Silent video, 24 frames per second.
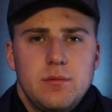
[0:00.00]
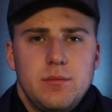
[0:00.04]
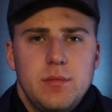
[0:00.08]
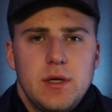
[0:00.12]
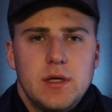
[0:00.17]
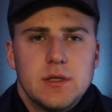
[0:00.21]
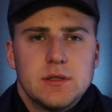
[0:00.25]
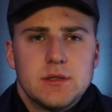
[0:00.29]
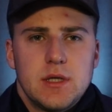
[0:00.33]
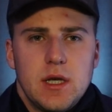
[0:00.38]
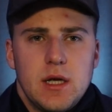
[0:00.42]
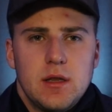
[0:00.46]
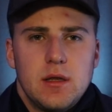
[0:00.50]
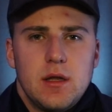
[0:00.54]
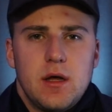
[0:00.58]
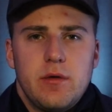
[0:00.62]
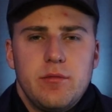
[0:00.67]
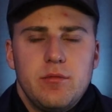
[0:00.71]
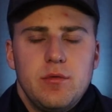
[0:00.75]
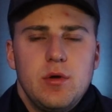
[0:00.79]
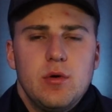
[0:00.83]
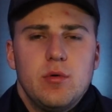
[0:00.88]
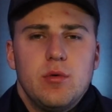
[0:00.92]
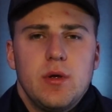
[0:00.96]
Because they
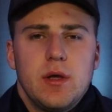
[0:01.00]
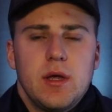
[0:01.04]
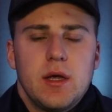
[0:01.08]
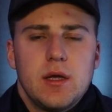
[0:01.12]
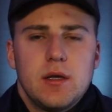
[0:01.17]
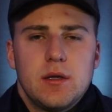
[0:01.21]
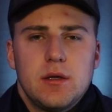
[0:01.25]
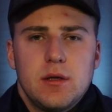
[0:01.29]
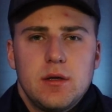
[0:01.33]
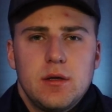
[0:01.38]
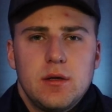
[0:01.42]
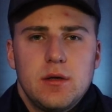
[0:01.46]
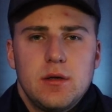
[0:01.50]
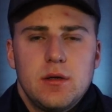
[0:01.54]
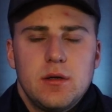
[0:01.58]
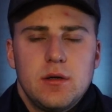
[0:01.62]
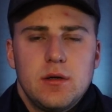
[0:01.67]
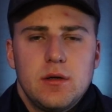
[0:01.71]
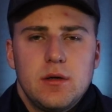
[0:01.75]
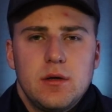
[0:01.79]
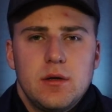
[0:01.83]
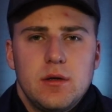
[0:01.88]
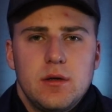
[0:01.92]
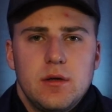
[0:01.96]
love doing it.
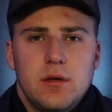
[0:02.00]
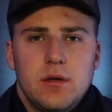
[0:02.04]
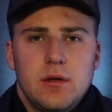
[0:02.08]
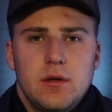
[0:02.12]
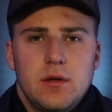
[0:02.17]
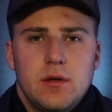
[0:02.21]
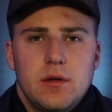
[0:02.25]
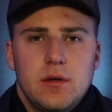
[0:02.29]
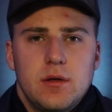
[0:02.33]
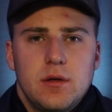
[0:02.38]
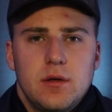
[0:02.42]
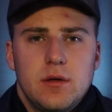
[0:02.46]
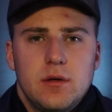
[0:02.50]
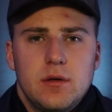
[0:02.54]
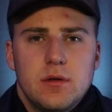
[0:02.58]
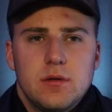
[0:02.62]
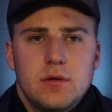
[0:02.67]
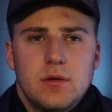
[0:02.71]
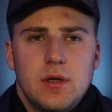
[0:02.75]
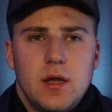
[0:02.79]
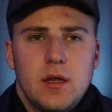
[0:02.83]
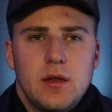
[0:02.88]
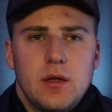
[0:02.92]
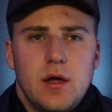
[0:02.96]

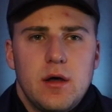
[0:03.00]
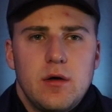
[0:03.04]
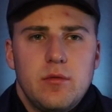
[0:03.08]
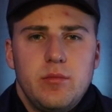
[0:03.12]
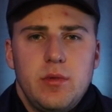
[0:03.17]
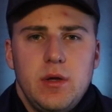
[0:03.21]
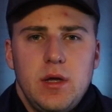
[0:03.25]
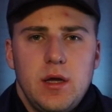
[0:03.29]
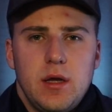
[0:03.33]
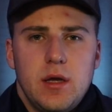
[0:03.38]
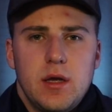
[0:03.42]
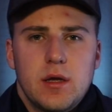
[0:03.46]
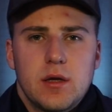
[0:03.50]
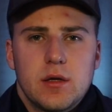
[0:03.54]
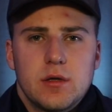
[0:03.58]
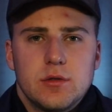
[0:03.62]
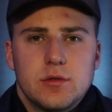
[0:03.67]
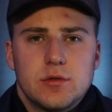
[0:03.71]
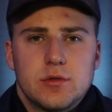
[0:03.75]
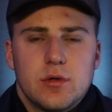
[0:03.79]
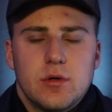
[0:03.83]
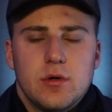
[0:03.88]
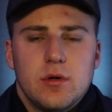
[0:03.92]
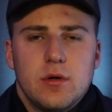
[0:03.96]
They love being in
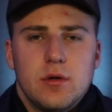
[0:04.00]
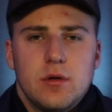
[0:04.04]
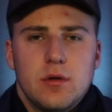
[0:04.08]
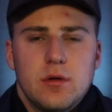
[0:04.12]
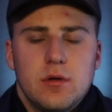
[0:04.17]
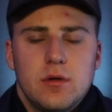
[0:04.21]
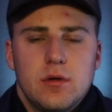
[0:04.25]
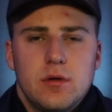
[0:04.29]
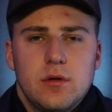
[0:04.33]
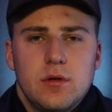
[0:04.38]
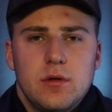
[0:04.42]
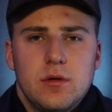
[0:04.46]
control.